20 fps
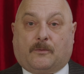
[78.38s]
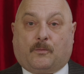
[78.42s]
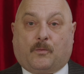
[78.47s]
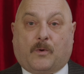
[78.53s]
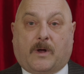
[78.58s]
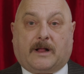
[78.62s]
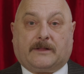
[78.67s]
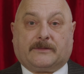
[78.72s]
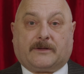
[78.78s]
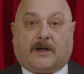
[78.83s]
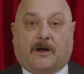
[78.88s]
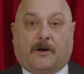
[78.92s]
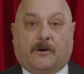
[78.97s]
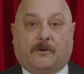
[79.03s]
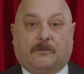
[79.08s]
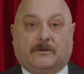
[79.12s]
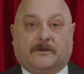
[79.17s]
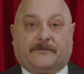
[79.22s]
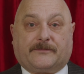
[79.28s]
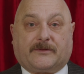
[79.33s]
While the
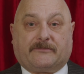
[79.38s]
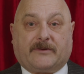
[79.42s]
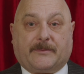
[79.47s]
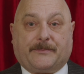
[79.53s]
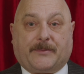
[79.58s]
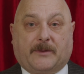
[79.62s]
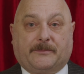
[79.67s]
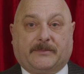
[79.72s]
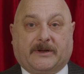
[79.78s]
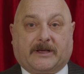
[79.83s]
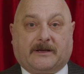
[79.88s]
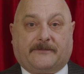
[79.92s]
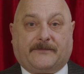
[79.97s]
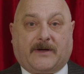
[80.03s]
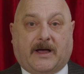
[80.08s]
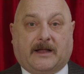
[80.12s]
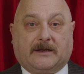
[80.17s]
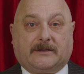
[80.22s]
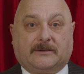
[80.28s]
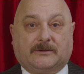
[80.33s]
whole of the Republic of
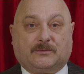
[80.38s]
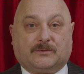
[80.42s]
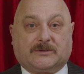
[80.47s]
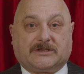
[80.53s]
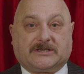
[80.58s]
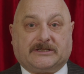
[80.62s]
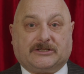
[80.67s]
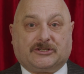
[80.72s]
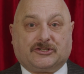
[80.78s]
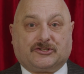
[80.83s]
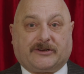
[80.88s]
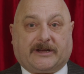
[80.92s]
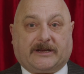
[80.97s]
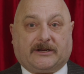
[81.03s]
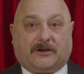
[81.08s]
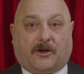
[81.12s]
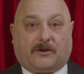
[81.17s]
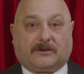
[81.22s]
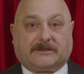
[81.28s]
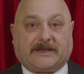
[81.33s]
Ireland was in strict
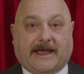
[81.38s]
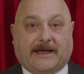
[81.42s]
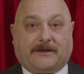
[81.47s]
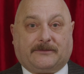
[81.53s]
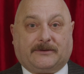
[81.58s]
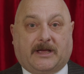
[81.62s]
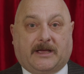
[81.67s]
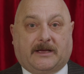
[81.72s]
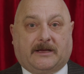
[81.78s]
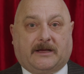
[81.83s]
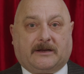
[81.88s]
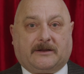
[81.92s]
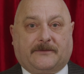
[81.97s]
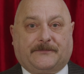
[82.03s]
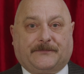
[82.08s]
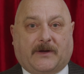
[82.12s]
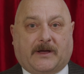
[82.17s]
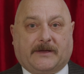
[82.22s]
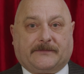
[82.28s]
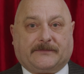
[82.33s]
lockdown and a
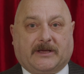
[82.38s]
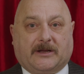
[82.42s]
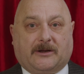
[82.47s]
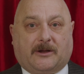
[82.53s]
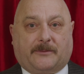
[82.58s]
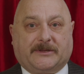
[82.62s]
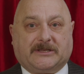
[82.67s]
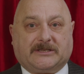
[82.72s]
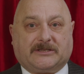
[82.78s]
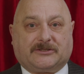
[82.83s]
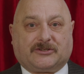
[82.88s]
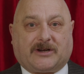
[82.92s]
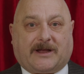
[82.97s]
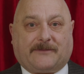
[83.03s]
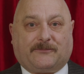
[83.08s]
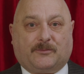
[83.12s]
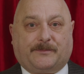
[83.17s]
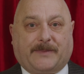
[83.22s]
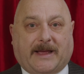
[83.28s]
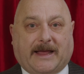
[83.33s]
5 km
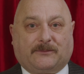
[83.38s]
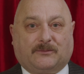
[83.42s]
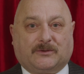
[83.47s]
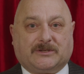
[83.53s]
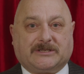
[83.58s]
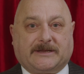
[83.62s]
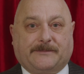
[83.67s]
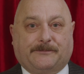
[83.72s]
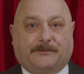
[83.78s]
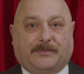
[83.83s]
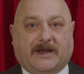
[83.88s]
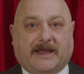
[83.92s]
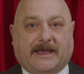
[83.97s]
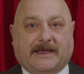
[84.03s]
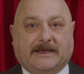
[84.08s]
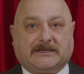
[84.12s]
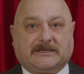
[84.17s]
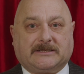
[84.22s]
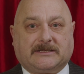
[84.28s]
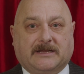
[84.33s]
travel ban was in
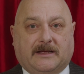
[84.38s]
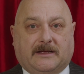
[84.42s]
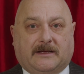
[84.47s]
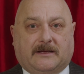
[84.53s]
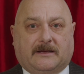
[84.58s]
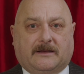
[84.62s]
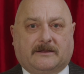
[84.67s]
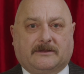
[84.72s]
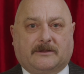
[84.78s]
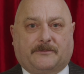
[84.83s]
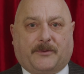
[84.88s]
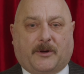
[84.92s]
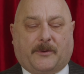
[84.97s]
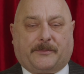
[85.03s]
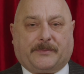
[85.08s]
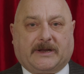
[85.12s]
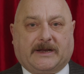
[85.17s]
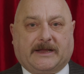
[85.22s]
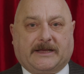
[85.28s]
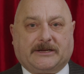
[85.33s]
place, and the
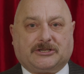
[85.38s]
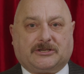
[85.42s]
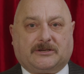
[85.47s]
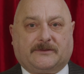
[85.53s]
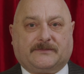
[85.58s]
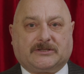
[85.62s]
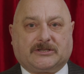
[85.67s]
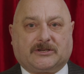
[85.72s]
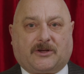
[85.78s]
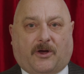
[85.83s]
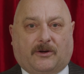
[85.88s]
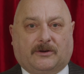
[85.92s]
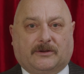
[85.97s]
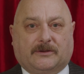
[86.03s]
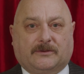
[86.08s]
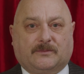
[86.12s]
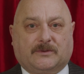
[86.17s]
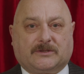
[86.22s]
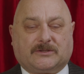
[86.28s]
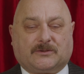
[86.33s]
population of
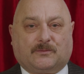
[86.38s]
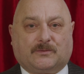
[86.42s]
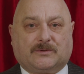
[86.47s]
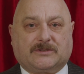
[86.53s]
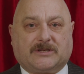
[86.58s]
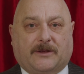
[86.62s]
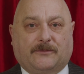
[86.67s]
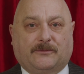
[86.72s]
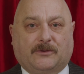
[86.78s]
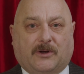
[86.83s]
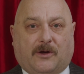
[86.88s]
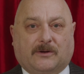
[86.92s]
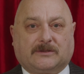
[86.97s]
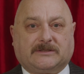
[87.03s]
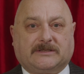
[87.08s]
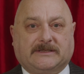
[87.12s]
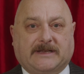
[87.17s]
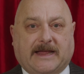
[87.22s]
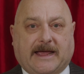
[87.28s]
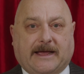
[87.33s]
Scotland was also
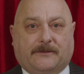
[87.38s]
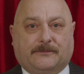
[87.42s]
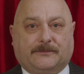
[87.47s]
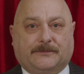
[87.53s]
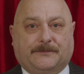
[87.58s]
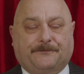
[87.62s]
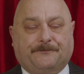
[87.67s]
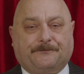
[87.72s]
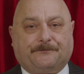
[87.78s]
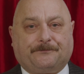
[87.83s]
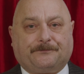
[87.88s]
locked down.